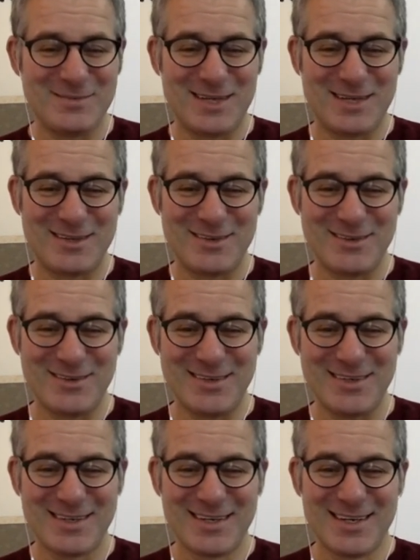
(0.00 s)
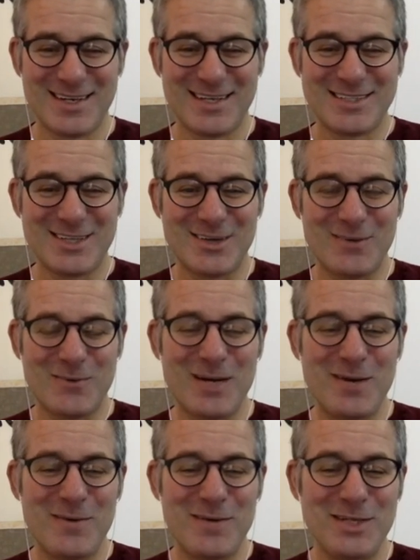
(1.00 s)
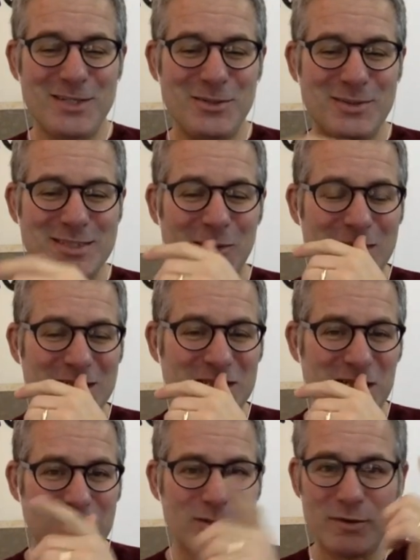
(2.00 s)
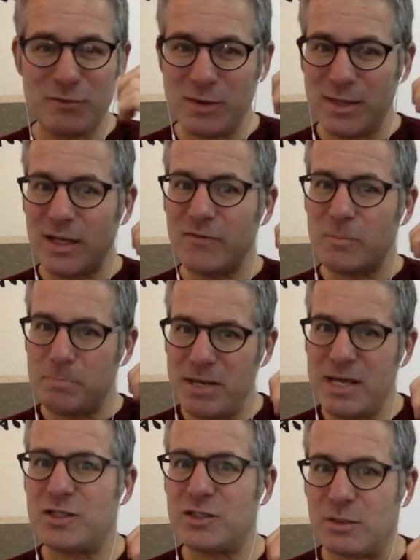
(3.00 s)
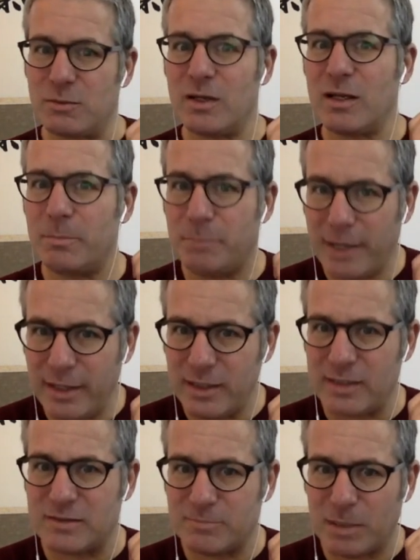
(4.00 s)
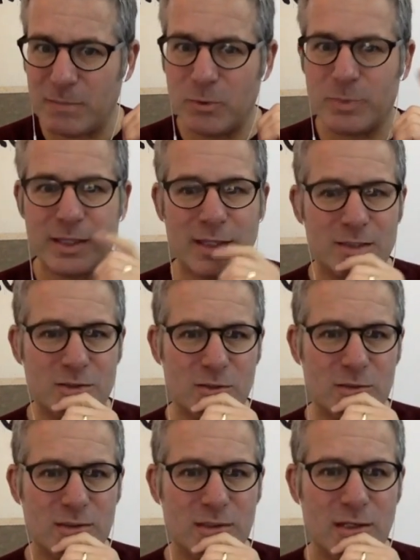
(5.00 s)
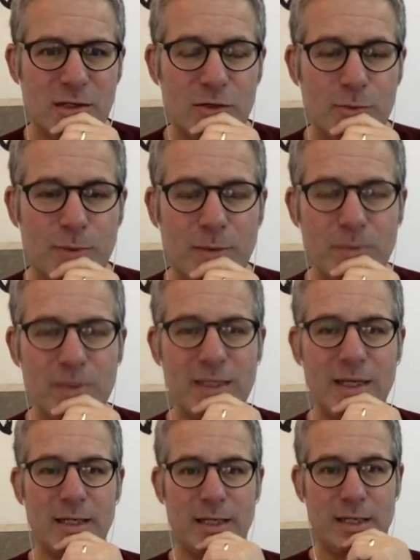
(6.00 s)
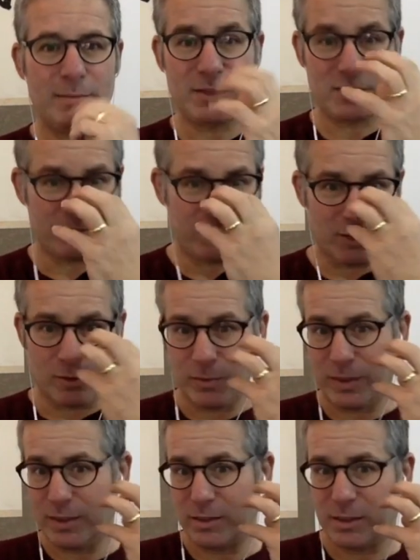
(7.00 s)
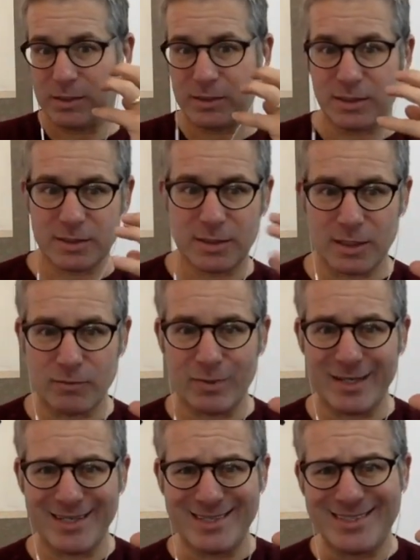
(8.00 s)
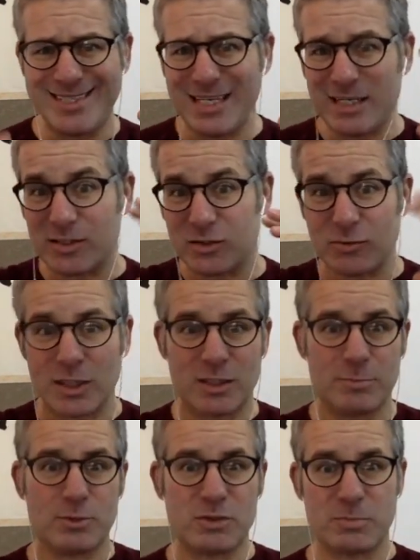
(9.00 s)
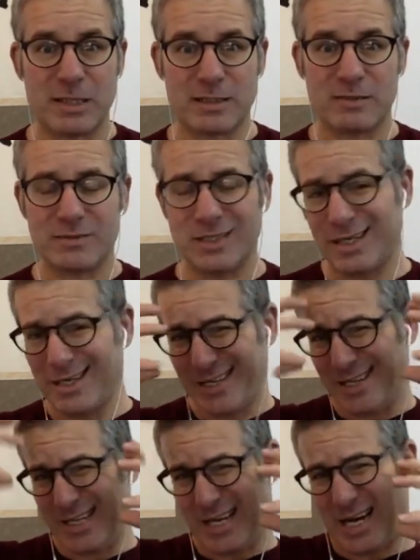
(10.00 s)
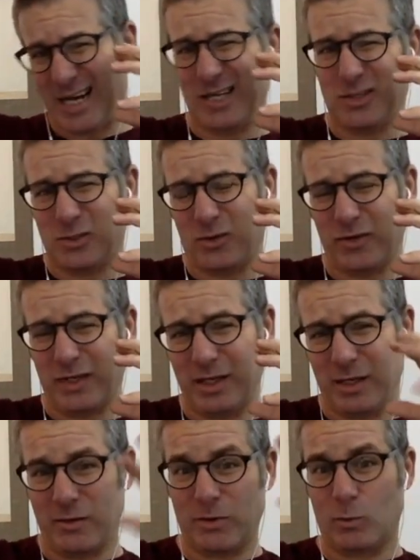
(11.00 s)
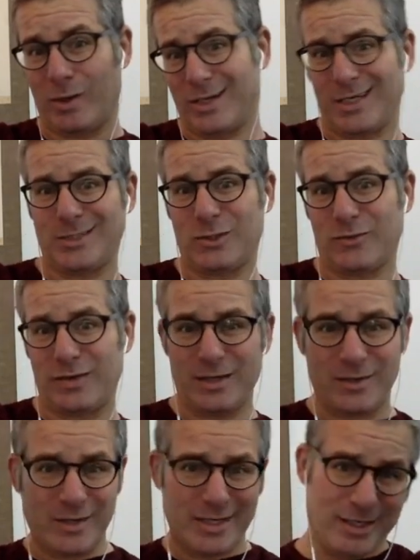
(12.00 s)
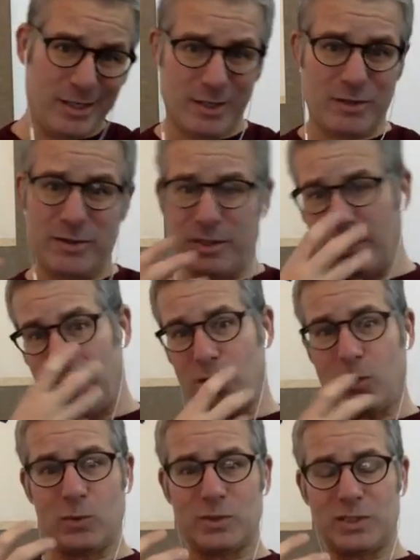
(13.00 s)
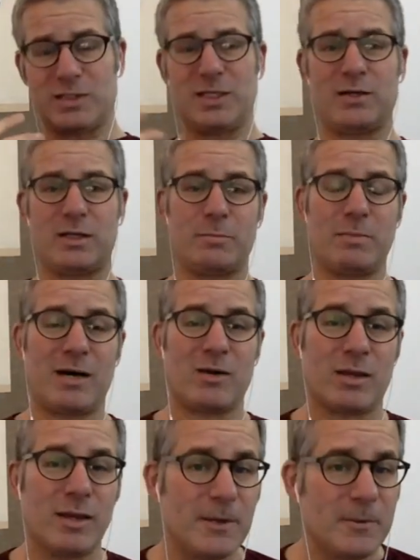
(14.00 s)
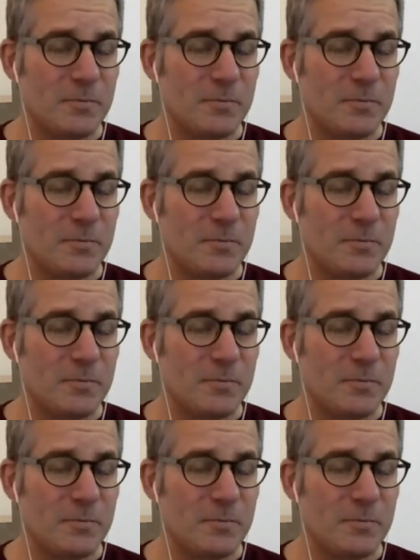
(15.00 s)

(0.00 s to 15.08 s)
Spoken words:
Matthew. So what I want to do is I want to show. So if you think of a picture, one of the paintings of Pablo Picasso, you probably got an image of when this kind of where he deconstructed perspectives, and the eye is over here, and one eye's over there, and the ear, and then the nose is there, and the mouth,